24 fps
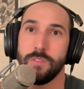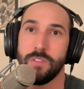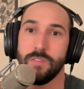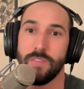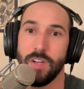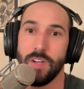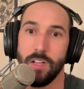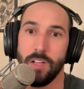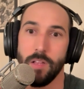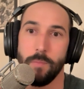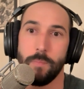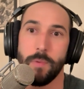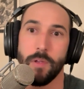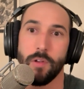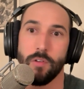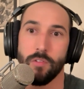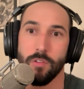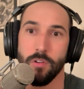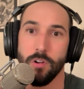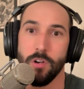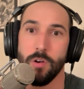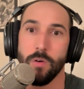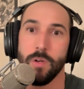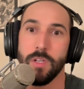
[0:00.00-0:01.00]
develop and
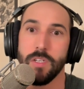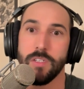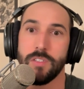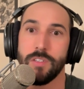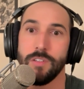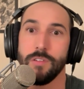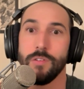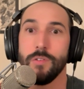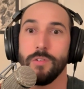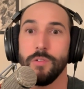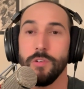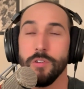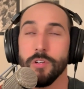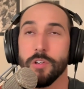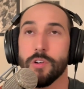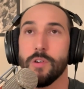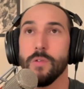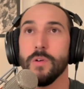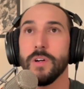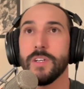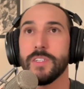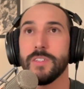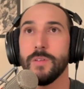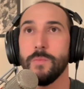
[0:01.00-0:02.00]
grow into who you're
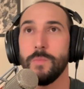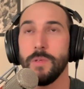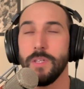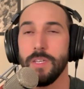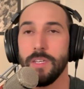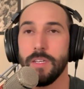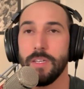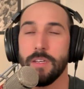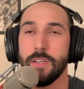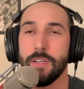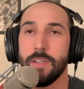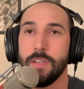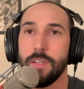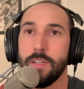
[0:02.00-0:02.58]
going to be